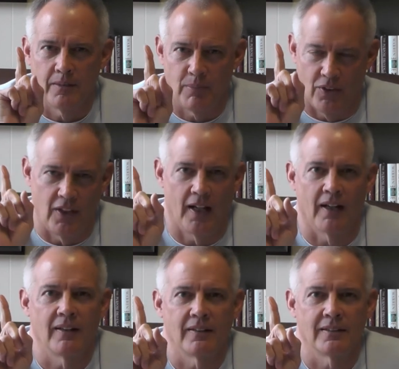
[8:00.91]
but
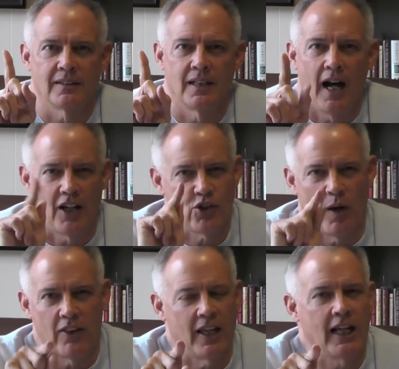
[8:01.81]
there. I just
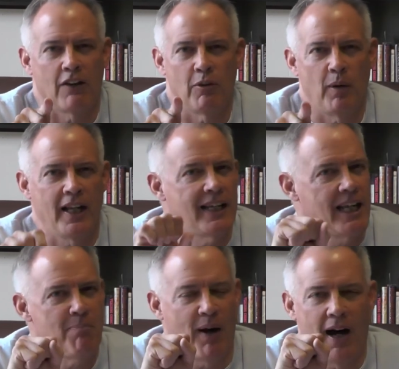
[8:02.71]
want to thank everybody.
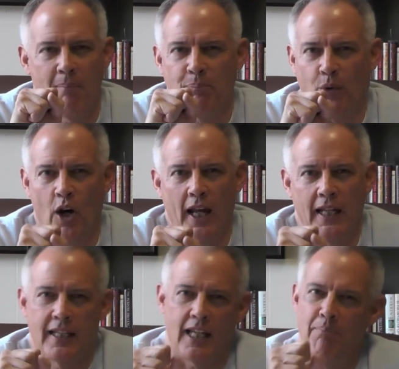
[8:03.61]
Keep on
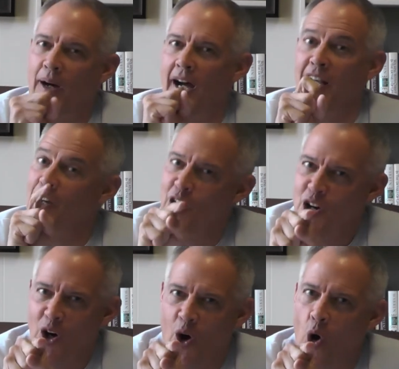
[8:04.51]
praying, keep on
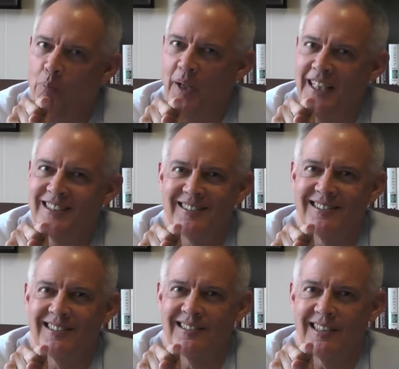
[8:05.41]
hoping,
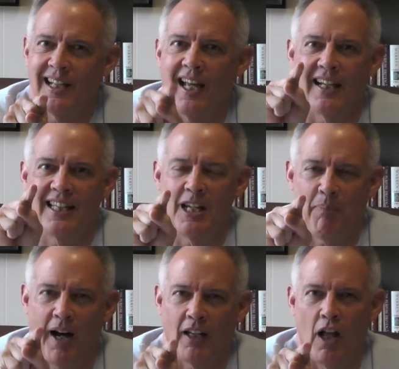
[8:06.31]
and keep
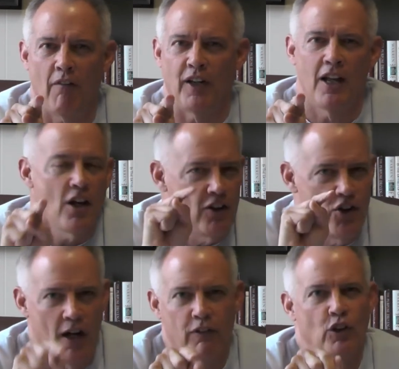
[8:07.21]
on loving.
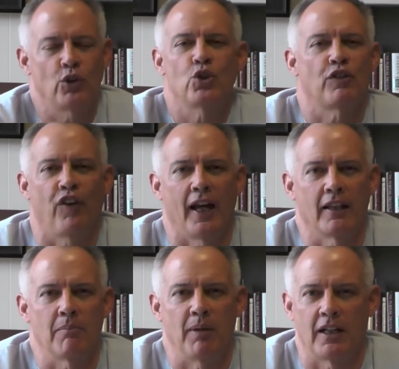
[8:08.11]
Never lose
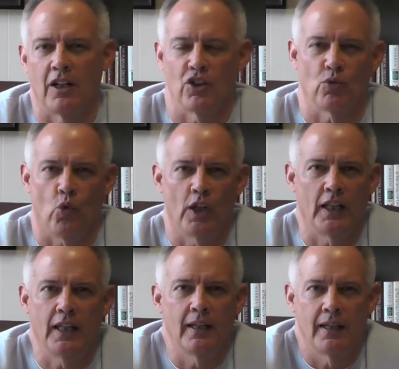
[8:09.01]
faith because
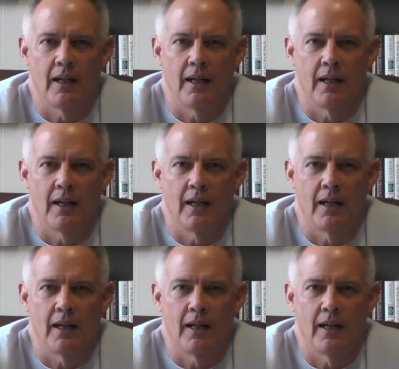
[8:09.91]
we